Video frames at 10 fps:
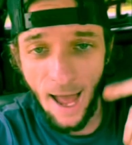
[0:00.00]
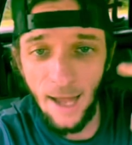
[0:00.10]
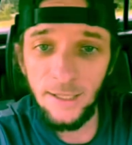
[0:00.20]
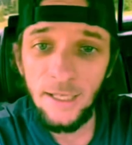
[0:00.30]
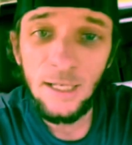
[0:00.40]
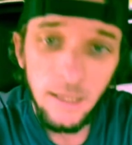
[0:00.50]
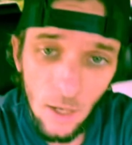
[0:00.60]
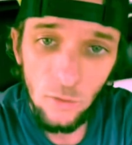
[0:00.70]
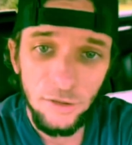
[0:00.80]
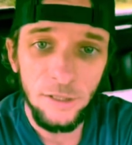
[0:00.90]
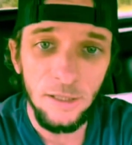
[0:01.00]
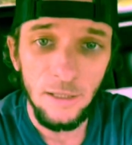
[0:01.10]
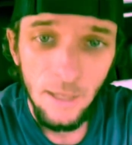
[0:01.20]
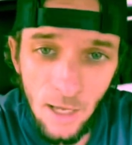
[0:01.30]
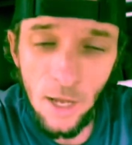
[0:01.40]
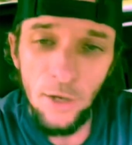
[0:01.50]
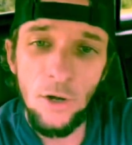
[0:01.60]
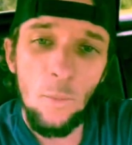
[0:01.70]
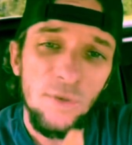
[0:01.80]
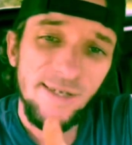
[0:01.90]
I need closure.
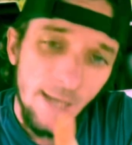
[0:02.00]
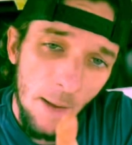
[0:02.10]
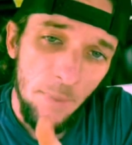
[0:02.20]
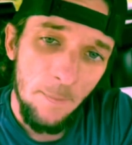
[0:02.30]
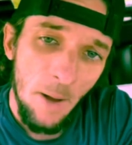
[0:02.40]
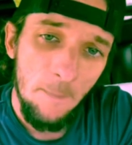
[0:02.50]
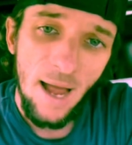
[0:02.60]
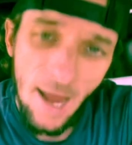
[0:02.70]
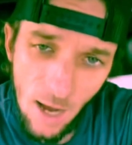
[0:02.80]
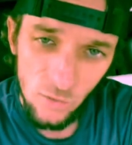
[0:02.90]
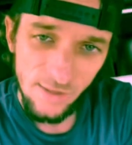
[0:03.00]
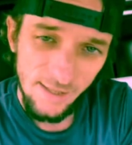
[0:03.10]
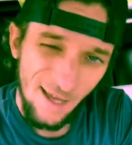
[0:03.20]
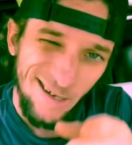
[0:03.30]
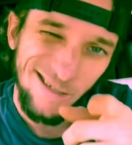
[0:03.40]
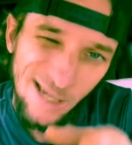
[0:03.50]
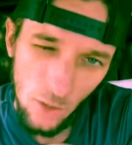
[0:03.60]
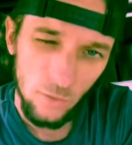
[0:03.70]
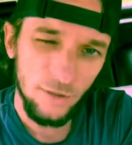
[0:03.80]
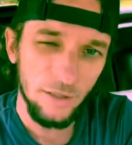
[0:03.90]
No more stopping by my house, I done
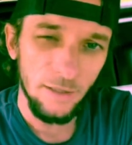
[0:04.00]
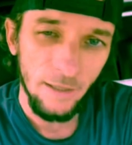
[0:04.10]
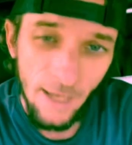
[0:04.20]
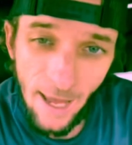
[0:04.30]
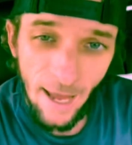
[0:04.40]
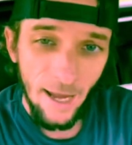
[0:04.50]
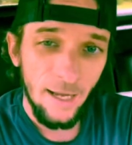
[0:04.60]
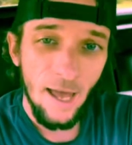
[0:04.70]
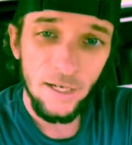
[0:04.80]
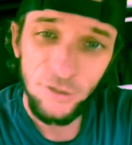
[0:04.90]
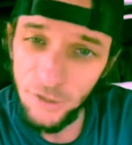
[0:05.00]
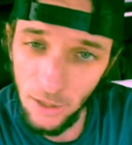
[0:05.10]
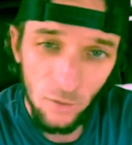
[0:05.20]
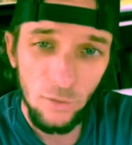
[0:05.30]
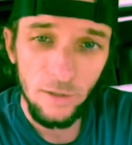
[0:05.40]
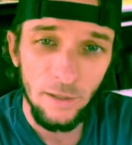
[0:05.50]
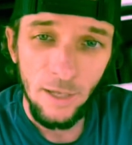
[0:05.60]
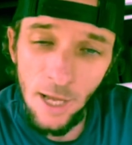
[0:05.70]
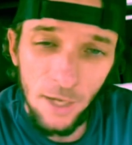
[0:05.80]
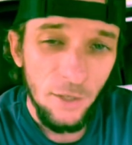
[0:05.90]
told ya. Ain't got a shoulder,
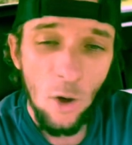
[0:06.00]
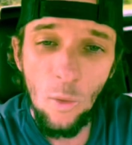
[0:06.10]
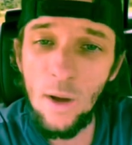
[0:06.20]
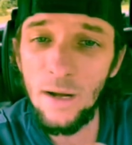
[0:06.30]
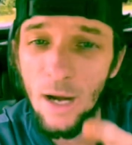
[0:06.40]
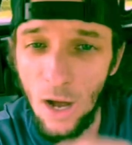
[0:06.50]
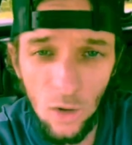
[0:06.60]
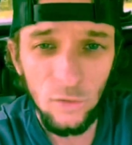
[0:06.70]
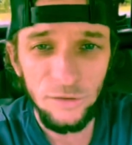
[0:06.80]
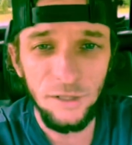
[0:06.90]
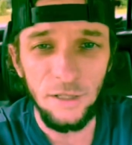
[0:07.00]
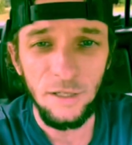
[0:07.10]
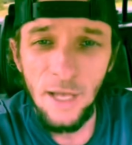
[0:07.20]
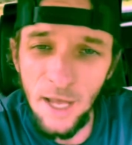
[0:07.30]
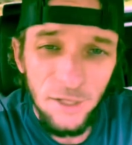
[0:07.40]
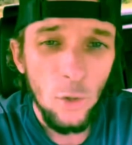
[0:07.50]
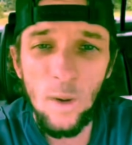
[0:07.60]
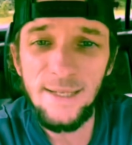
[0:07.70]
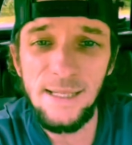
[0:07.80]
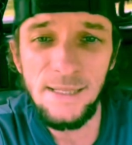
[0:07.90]
don't wanna hold ya. You're
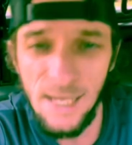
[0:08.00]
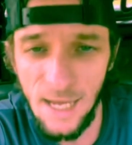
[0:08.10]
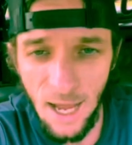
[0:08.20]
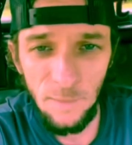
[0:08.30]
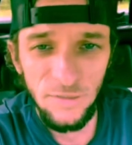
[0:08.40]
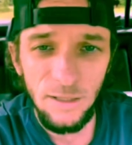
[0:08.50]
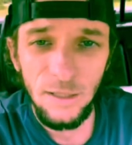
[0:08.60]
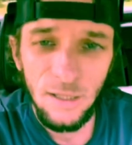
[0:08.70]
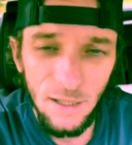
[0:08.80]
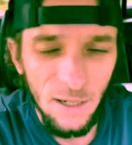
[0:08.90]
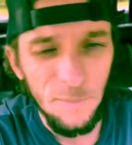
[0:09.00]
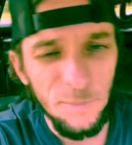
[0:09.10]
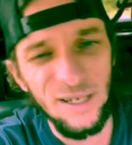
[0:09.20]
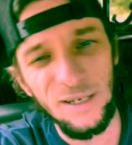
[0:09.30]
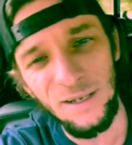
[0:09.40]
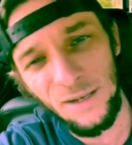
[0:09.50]
wasting time, little girl, I'm getting